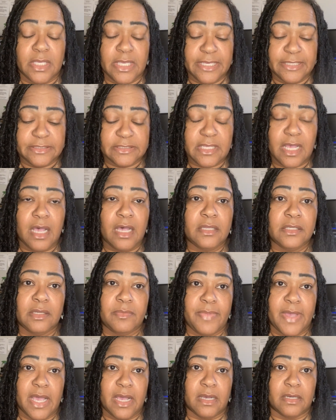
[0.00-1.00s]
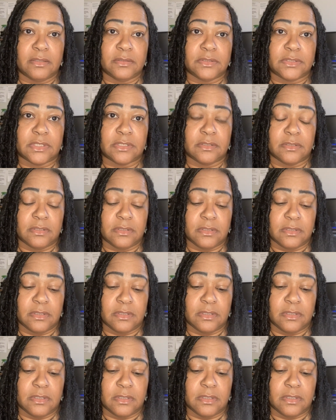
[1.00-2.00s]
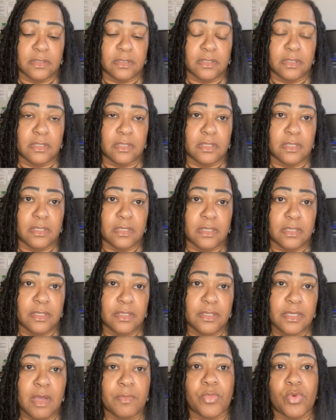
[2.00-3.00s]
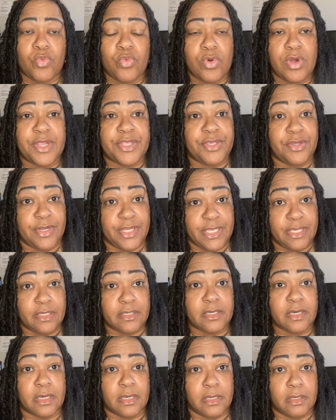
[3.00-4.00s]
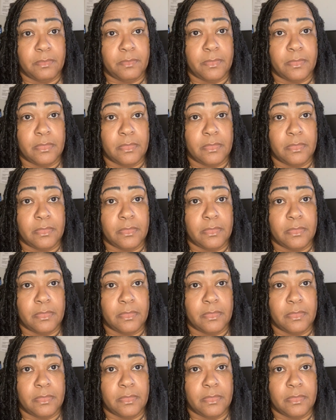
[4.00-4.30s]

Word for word: it's all about number one, your income.